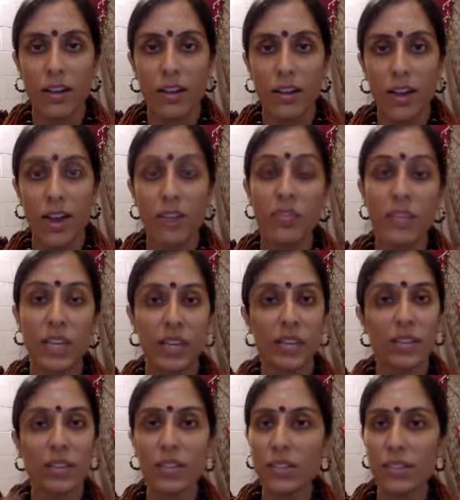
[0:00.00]
And if the
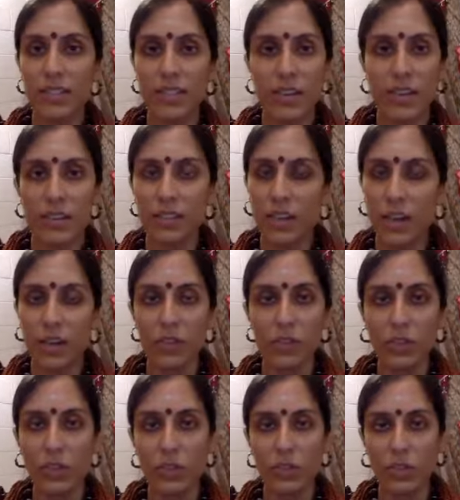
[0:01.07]
answer is yes, after
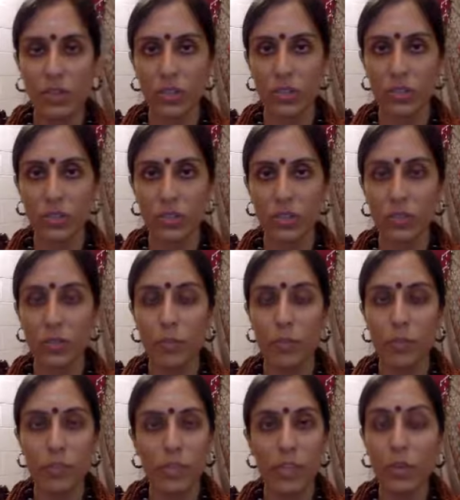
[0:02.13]
you look into it,
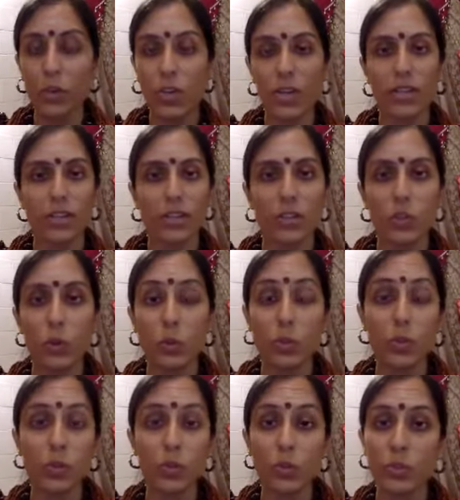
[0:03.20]
then great, you'll
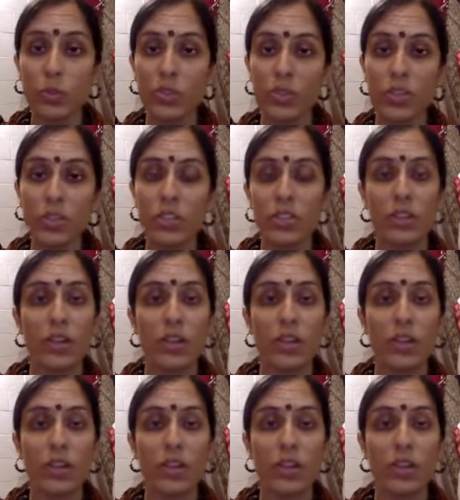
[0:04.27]
pursue it with such